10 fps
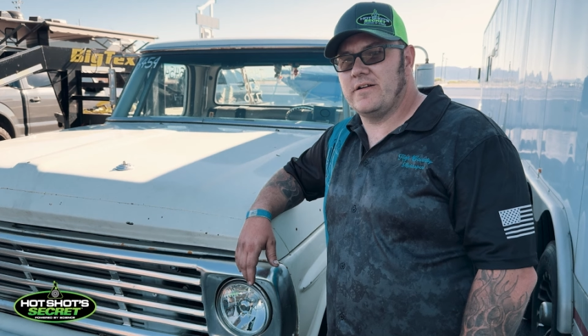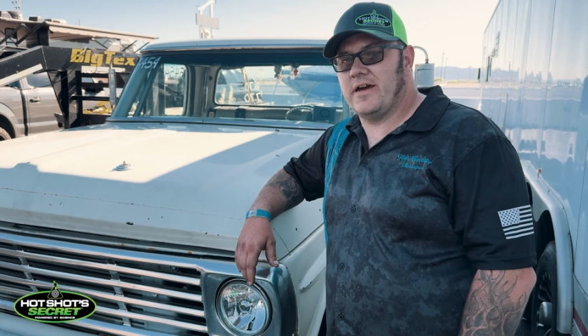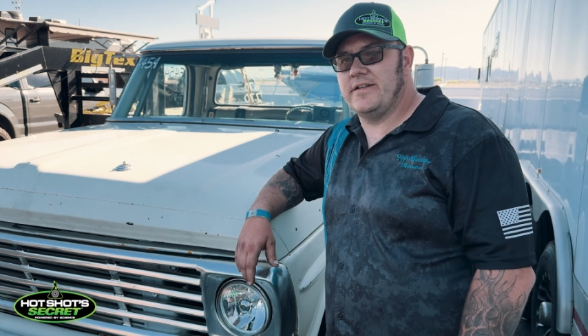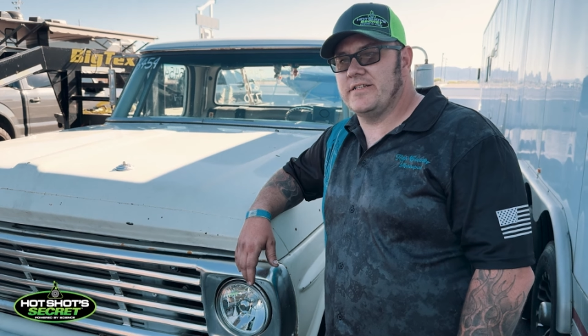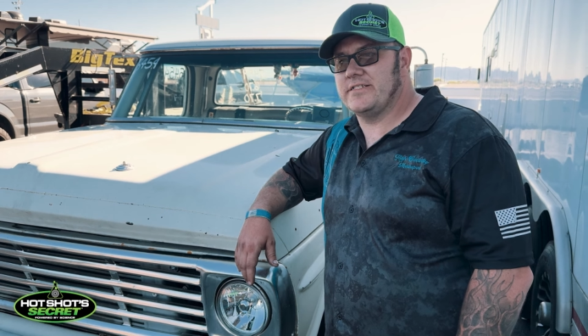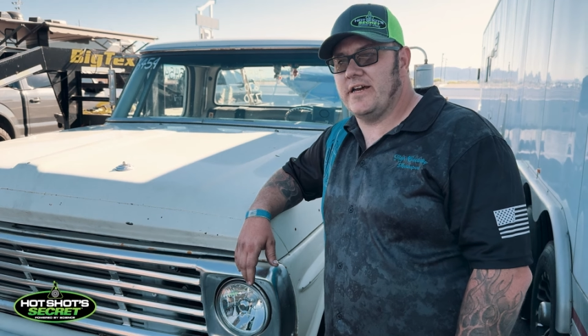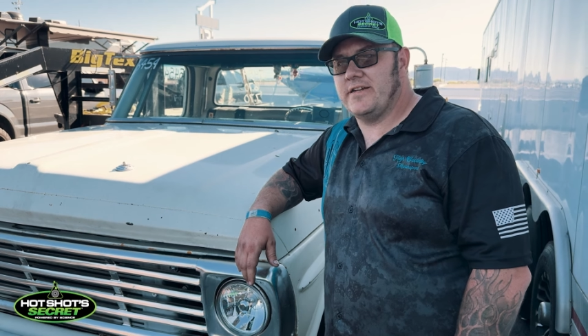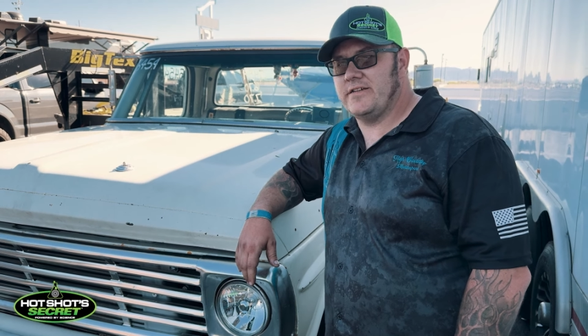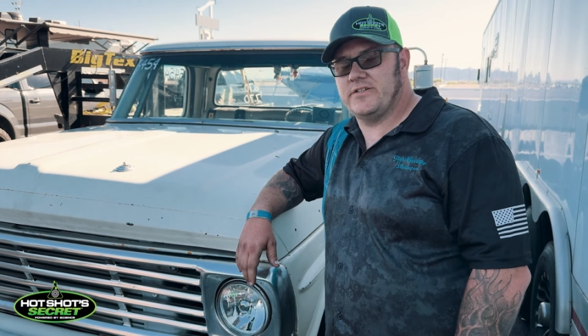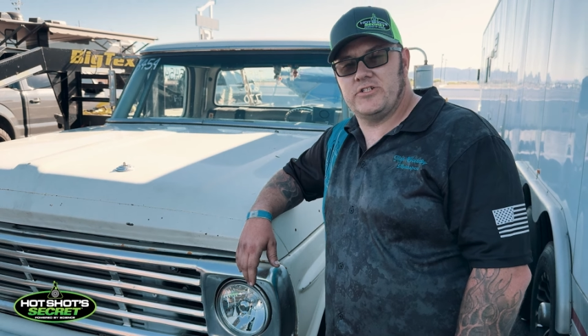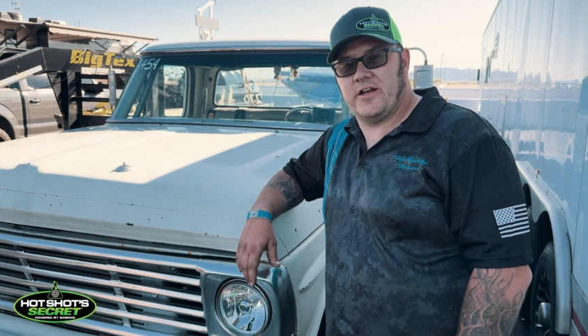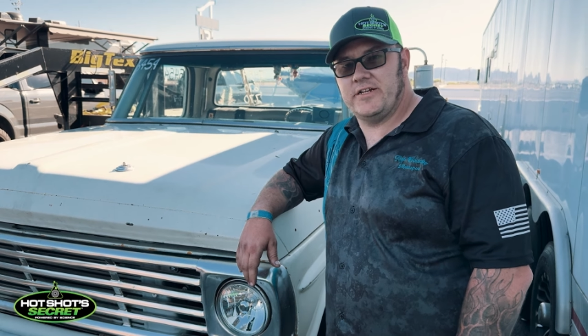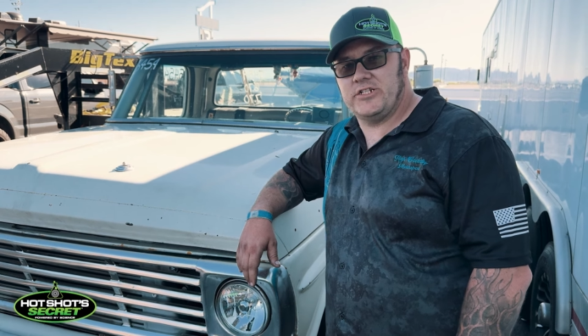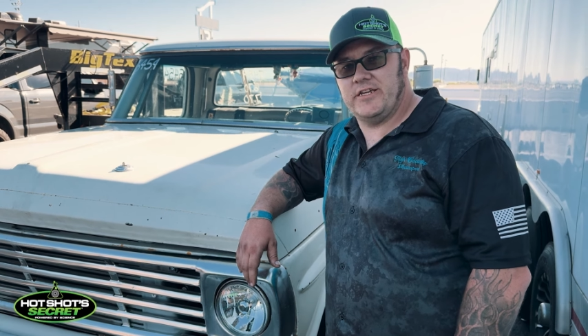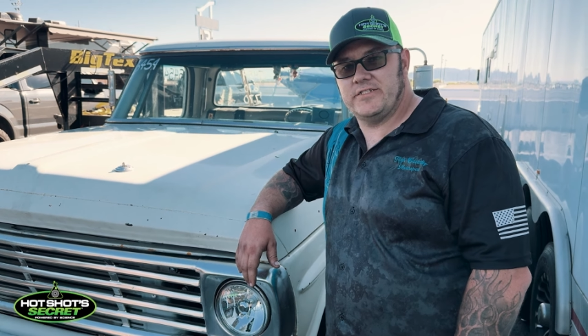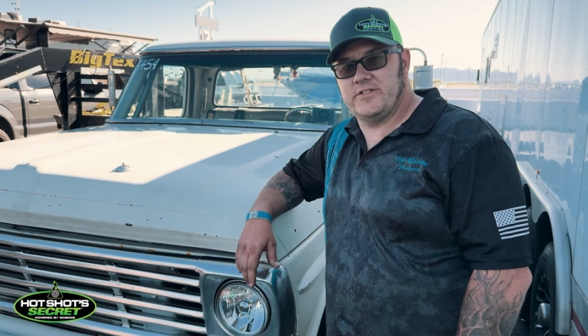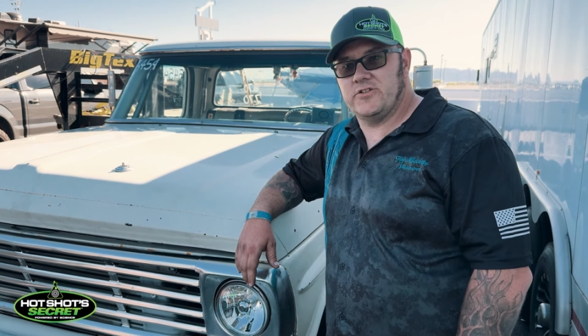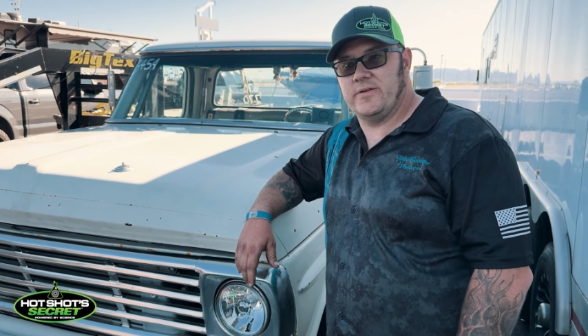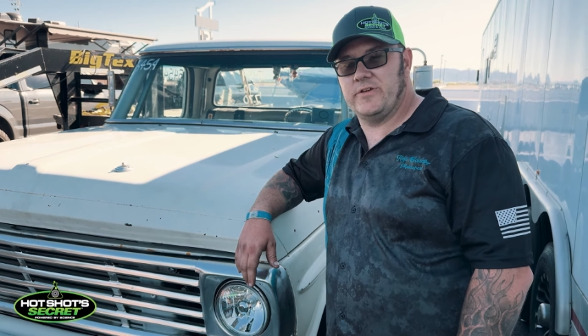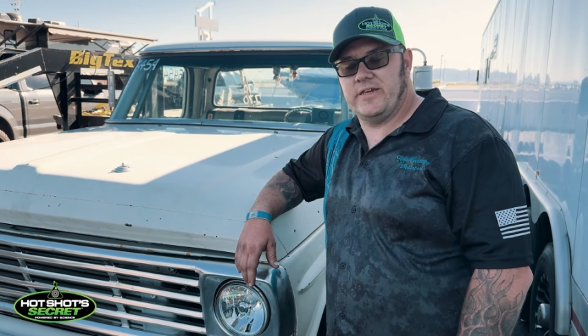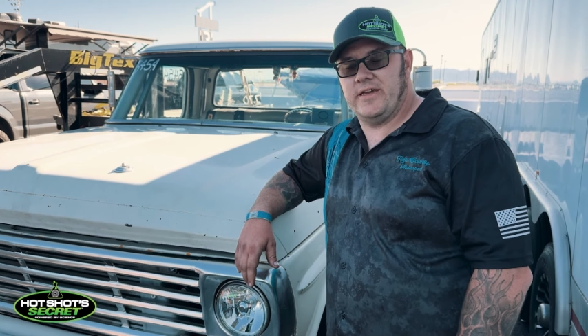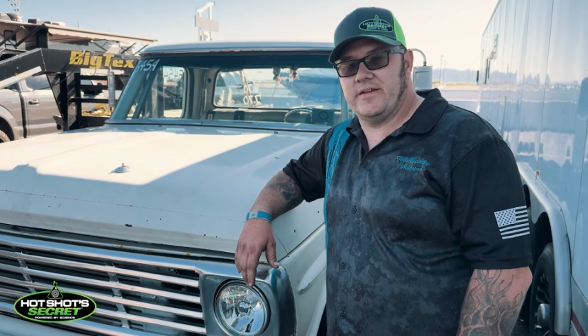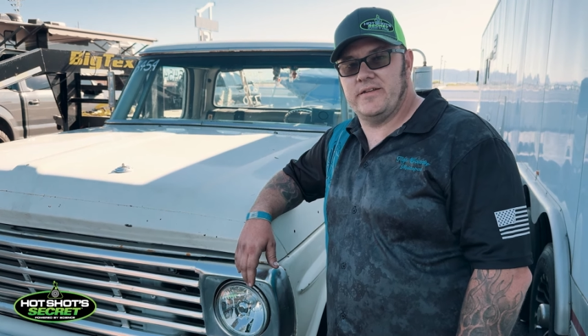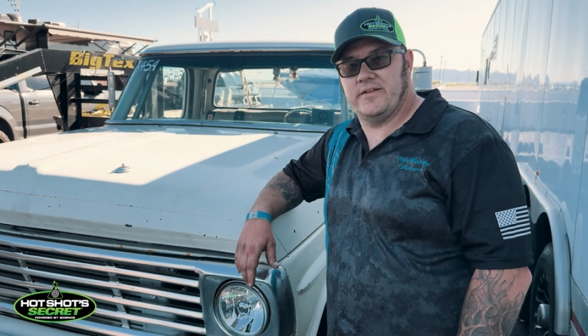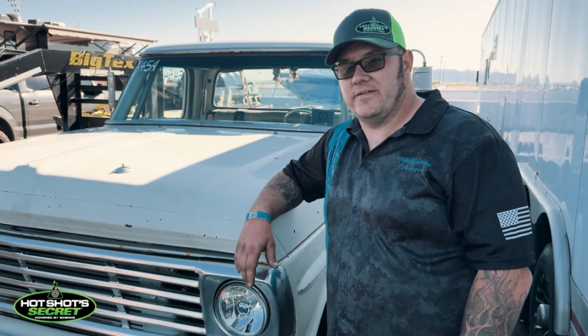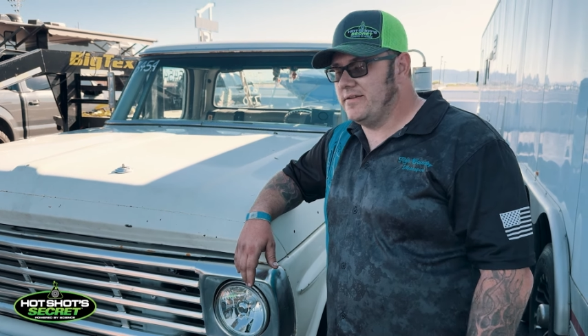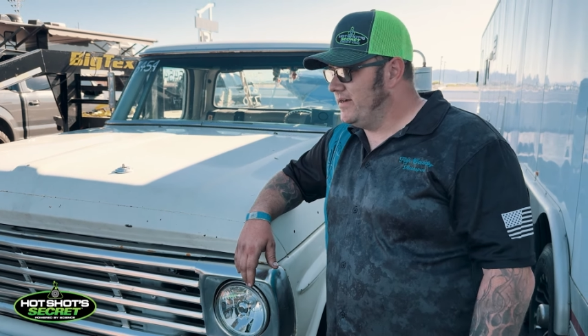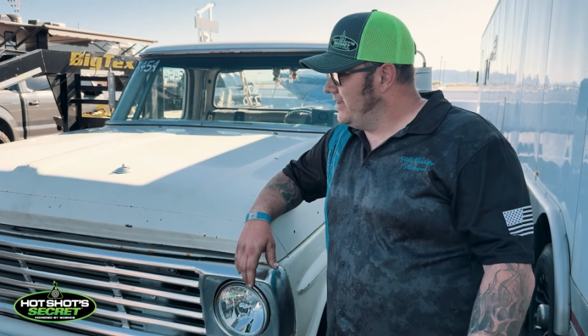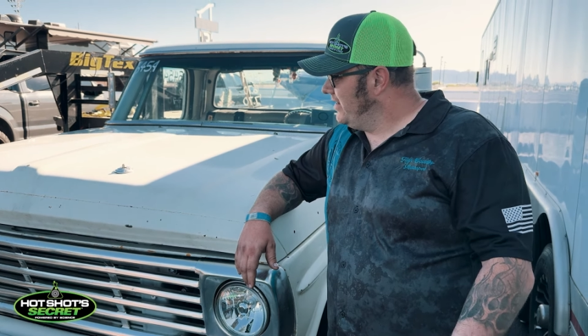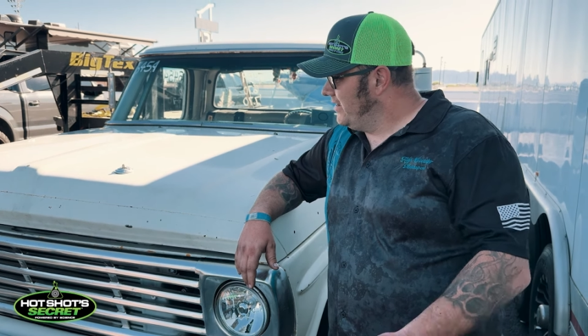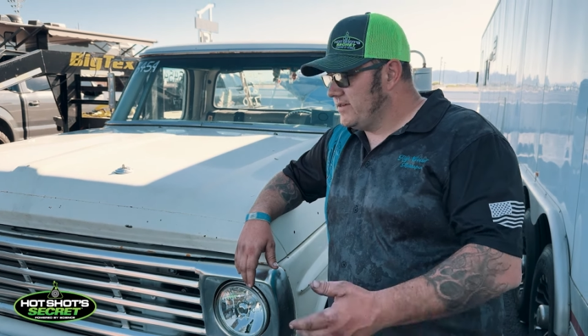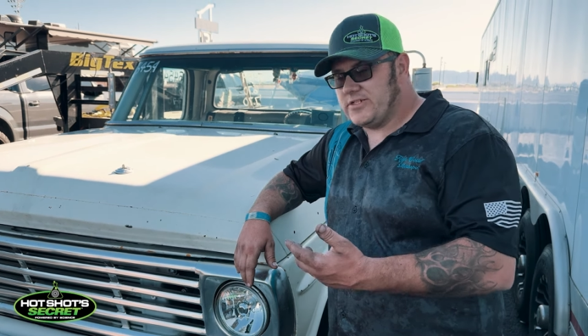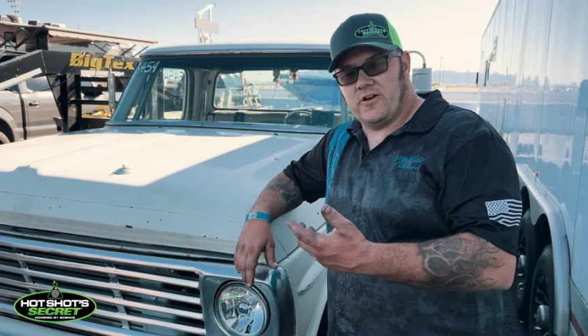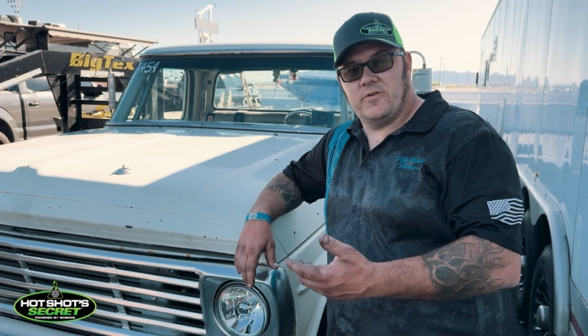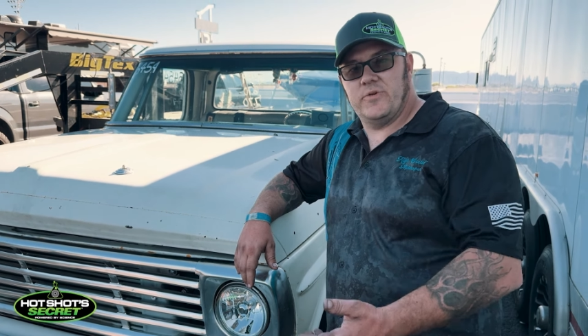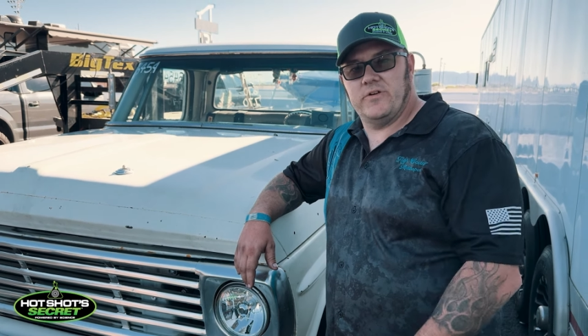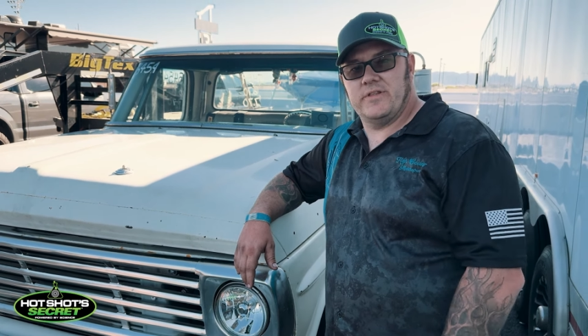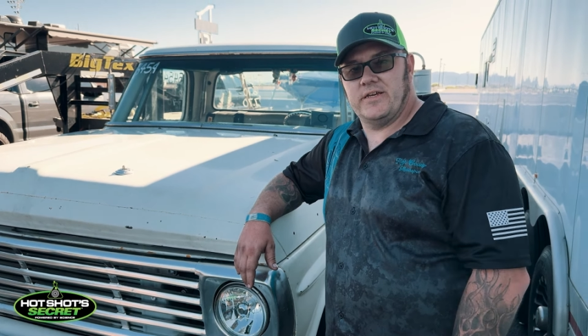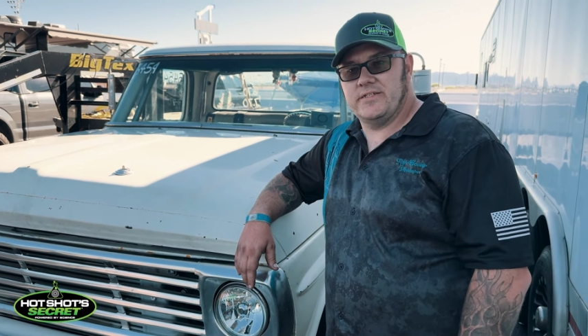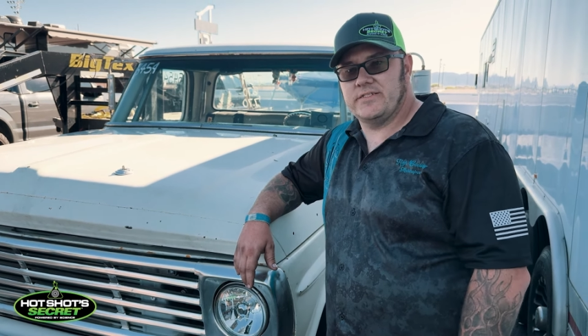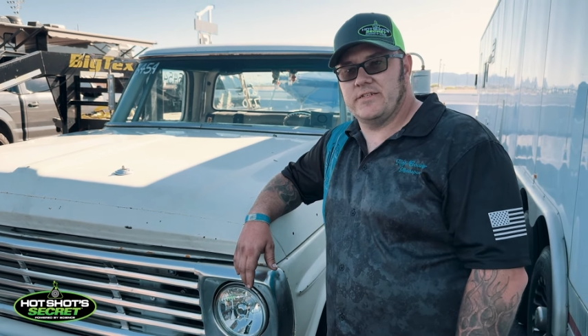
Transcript: And I decided to try to chase the dream again, and started building this,